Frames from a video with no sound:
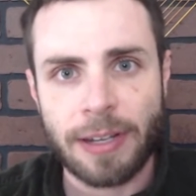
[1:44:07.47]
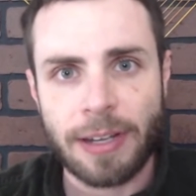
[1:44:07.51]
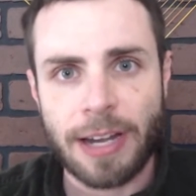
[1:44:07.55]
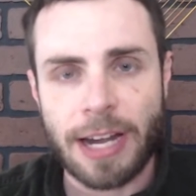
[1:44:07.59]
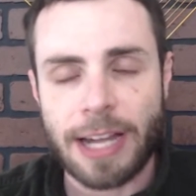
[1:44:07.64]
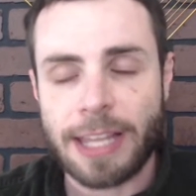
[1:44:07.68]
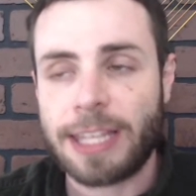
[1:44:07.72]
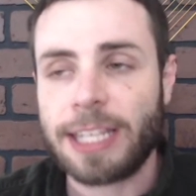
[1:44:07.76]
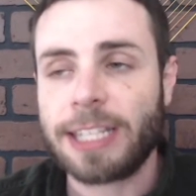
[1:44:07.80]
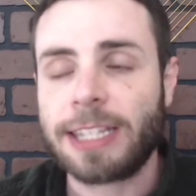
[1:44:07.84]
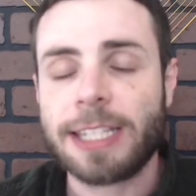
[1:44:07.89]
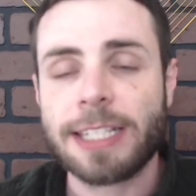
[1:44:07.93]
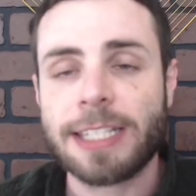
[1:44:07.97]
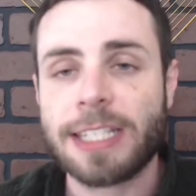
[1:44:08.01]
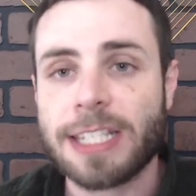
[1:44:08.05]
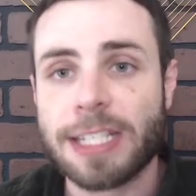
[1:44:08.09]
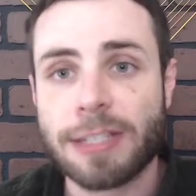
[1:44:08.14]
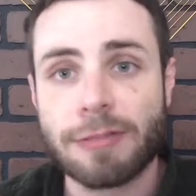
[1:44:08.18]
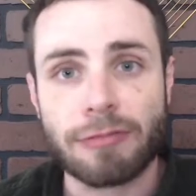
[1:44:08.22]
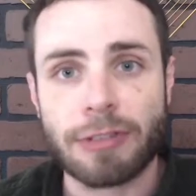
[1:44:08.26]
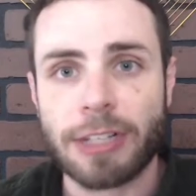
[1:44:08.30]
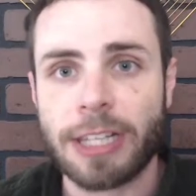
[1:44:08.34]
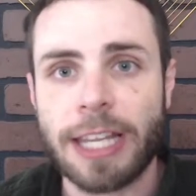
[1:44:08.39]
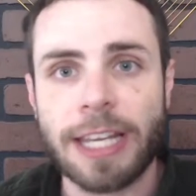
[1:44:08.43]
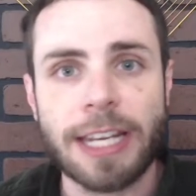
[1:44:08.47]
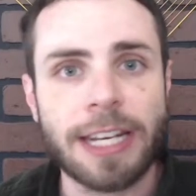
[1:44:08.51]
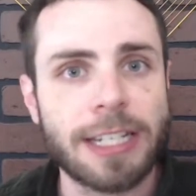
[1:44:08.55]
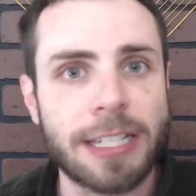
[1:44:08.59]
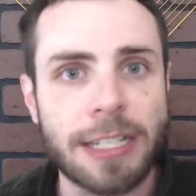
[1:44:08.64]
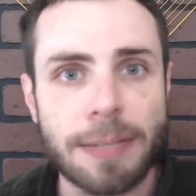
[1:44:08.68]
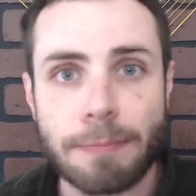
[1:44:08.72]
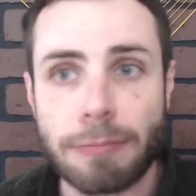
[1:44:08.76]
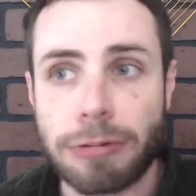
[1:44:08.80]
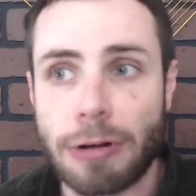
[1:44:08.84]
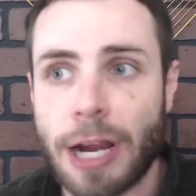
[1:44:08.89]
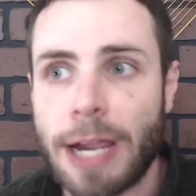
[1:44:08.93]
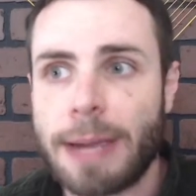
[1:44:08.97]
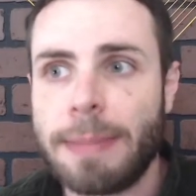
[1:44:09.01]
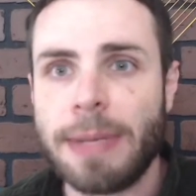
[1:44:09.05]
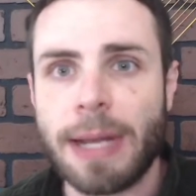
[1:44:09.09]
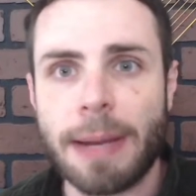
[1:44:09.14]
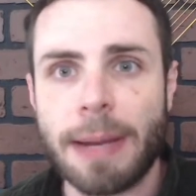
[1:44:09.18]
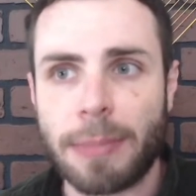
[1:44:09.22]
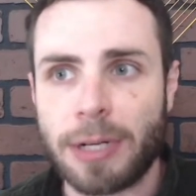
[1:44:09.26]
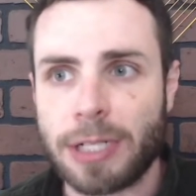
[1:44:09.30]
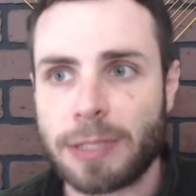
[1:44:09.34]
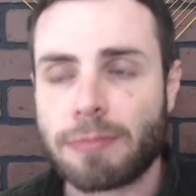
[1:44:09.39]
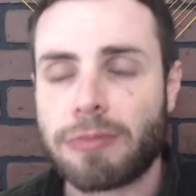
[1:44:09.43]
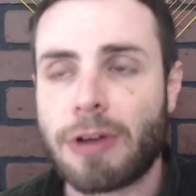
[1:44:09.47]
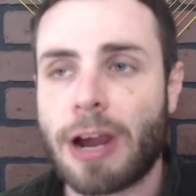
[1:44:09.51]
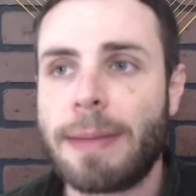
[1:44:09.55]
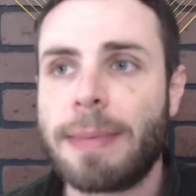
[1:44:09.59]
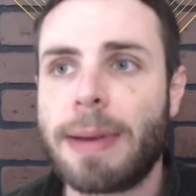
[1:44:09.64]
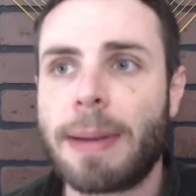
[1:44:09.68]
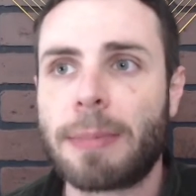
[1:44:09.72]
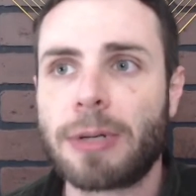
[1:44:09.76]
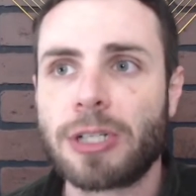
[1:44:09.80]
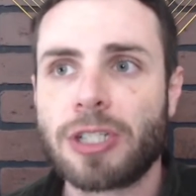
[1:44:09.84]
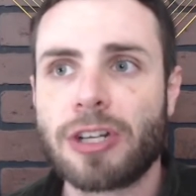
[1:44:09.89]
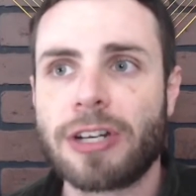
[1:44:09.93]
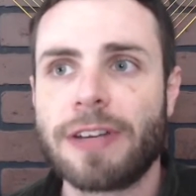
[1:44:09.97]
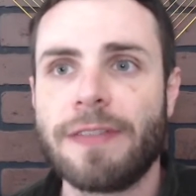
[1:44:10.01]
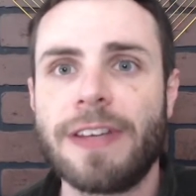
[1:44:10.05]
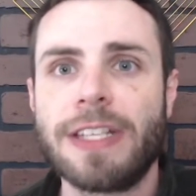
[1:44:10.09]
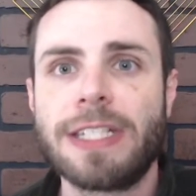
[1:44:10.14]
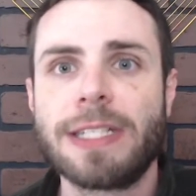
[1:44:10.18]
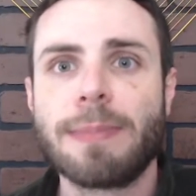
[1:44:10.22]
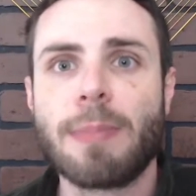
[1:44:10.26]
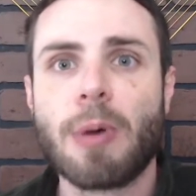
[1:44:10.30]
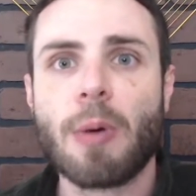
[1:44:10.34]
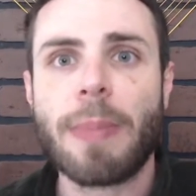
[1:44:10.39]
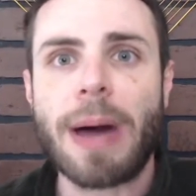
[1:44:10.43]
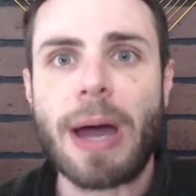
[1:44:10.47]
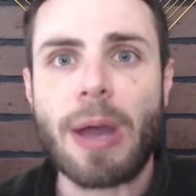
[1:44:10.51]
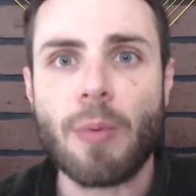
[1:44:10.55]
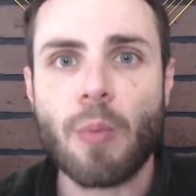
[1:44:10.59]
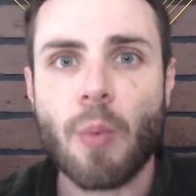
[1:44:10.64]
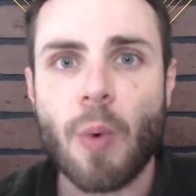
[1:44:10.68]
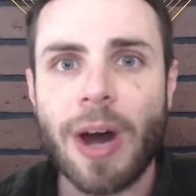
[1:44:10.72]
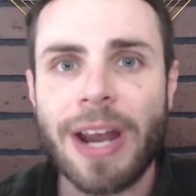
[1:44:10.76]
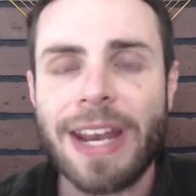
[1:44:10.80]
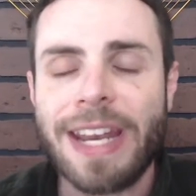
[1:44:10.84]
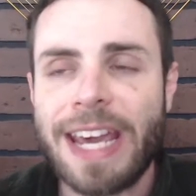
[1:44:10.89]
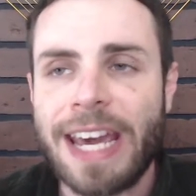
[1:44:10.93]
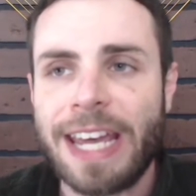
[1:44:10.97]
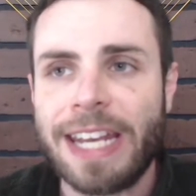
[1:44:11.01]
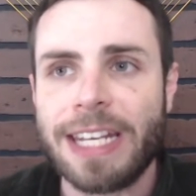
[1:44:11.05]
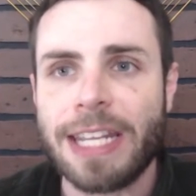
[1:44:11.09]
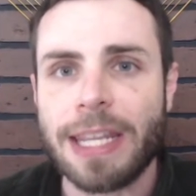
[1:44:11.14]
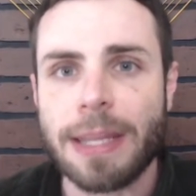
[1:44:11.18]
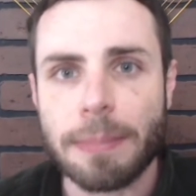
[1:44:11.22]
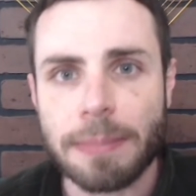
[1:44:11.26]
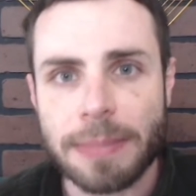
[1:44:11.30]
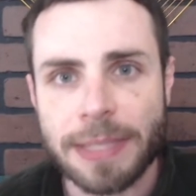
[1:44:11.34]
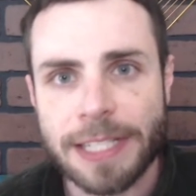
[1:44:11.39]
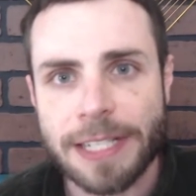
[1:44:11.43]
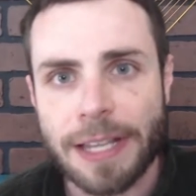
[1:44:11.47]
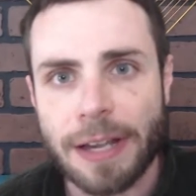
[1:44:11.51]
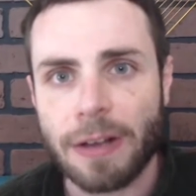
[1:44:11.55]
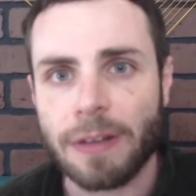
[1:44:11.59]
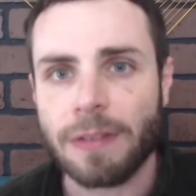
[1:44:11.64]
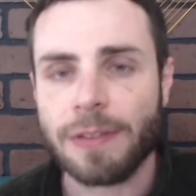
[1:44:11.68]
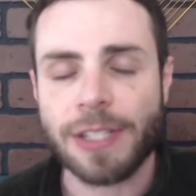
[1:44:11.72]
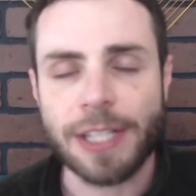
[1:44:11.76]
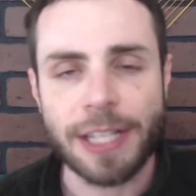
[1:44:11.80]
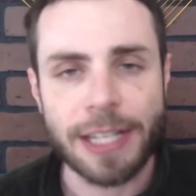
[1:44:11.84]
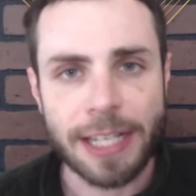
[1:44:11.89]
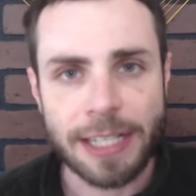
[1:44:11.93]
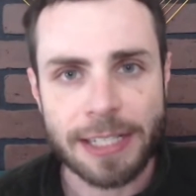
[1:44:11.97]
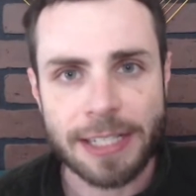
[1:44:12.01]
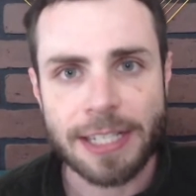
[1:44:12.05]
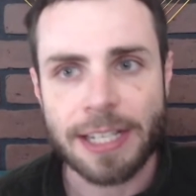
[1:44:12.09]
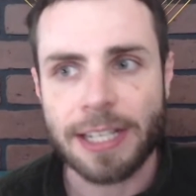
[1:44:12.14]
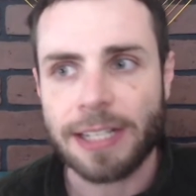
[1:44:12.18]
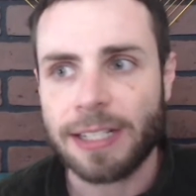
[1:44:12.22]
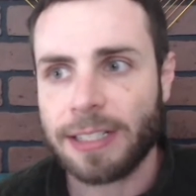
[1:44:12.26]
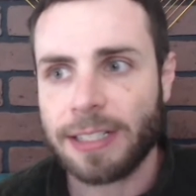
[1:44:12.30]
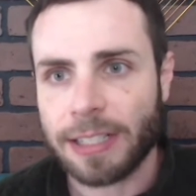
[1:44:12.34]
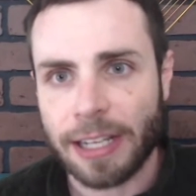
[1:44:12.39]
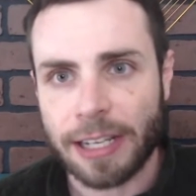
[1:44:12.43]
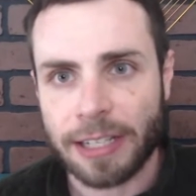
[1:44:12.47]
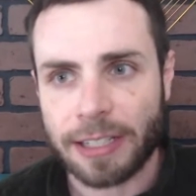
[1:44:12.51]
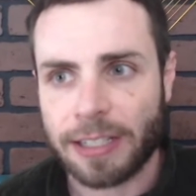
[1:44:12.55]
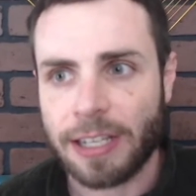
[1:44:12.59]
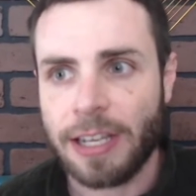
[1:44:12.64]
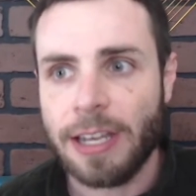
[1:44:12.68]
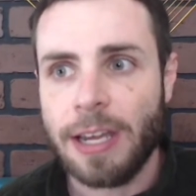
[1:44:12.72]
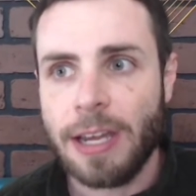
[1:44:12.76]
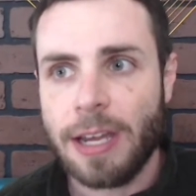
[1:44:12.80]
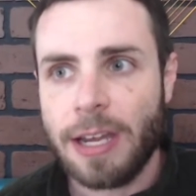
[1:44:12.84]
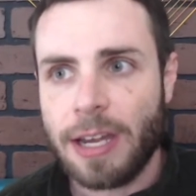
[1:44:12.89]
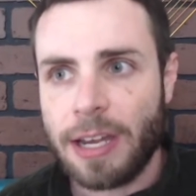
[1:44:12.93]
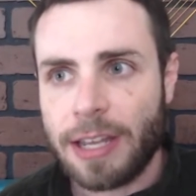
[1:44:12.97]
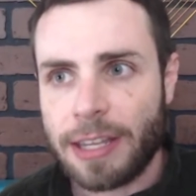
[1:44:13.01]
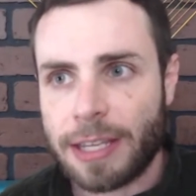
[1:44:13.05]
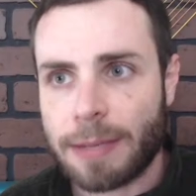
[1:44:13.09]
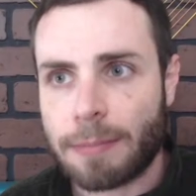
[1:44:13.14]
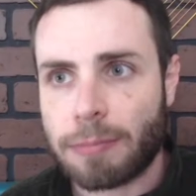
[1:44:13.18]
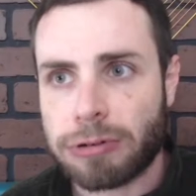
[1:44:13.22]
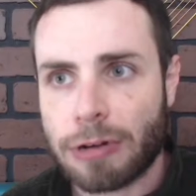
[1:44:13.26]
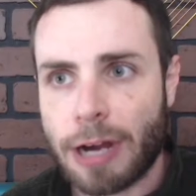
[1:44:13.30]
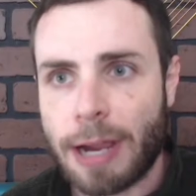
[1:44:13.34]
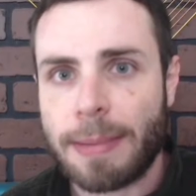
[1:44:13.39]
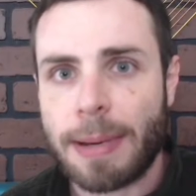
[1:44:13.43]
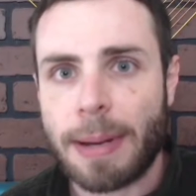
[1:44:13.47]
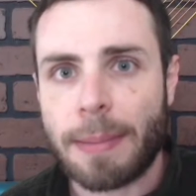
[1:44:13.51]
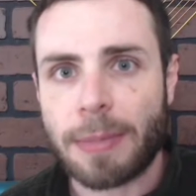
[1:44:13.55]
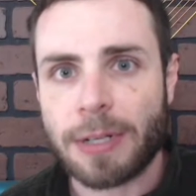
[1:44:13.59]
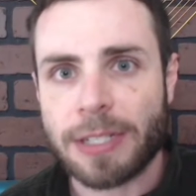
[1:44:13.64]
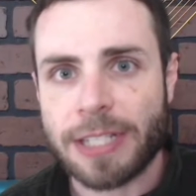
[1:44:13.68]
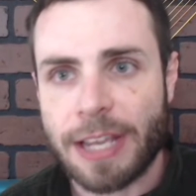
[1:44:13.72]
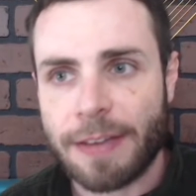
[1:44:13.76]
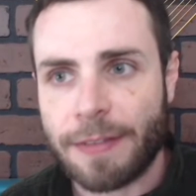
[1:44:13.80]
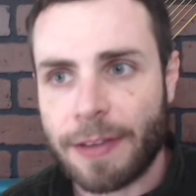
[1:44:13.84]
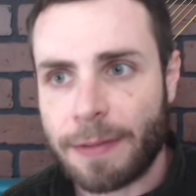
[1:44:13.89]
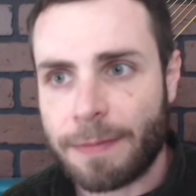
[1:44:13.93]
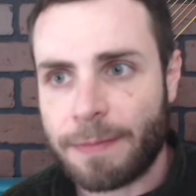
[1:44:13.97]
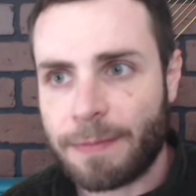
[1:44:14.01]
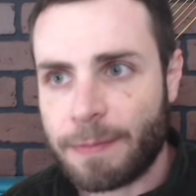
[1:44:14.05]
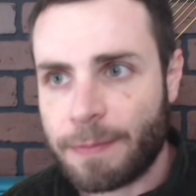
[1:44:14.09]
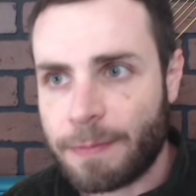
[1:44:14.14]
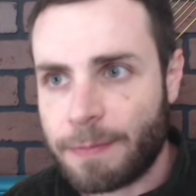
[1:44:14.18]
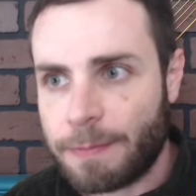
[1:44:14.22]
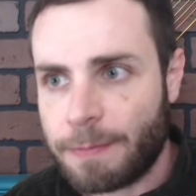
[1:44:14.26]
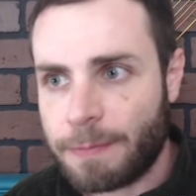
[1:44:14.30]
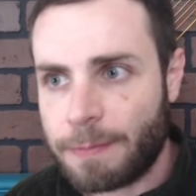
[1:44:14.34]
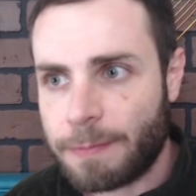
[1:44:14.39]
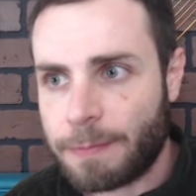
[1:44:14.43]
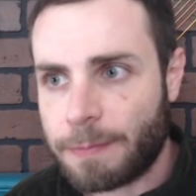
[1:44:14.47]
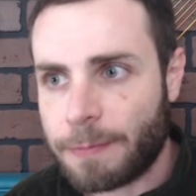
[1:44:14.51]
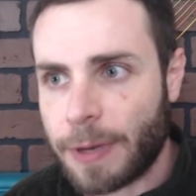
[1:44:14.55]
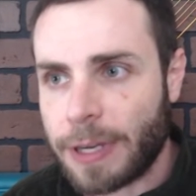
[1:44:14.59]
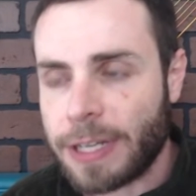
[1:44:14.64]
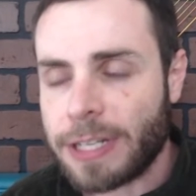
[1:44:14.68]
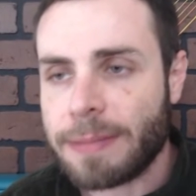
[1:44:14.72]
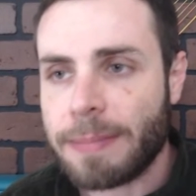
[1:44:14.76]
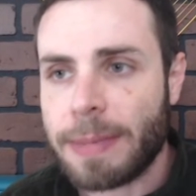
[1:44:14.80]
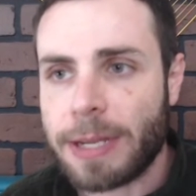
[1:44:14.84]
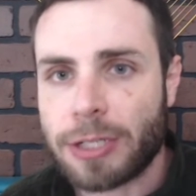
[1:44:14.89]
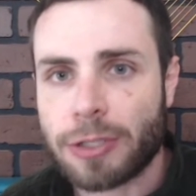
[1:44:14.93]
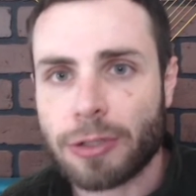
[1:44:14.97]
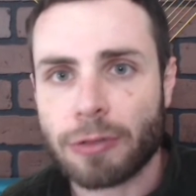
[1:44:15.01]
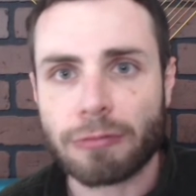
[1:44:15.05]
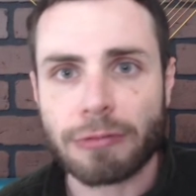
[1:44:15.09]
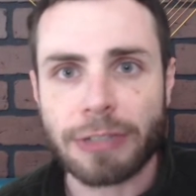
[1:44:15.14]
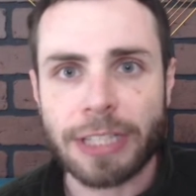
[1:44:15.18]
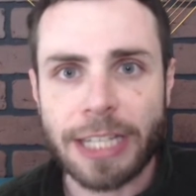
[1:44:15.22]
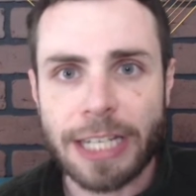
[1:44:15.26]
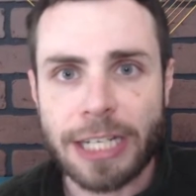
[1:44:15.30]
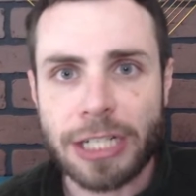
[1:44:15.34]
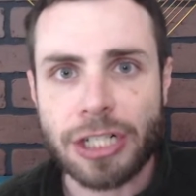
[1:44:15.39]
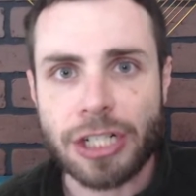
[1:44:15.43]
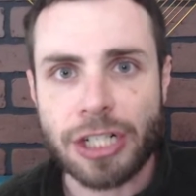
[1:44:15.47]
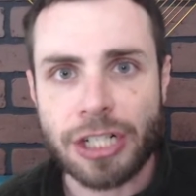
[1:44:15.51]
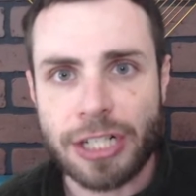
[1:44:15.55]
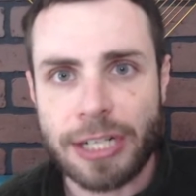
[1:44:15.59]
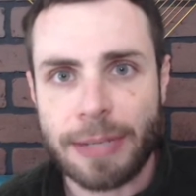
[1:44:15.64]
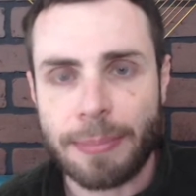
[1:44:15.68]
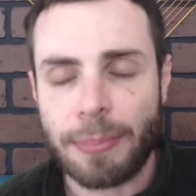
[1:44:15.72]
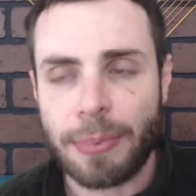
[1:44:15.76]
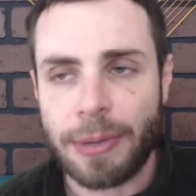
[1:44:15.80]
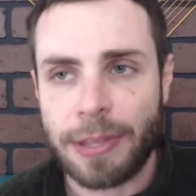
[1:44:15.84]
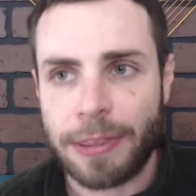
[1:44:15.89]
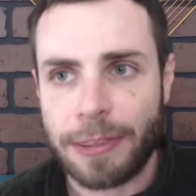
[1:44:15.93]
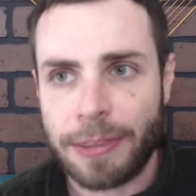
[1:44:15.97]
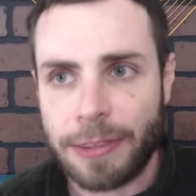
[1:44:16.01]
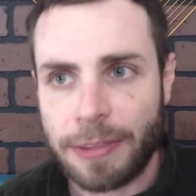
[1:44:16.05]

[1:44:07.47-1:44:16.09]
I think this is related to prime numbers. Prime numbers are divisible by one and themselves, and that's it. Like, I think prime numbers have a fundamental relationship with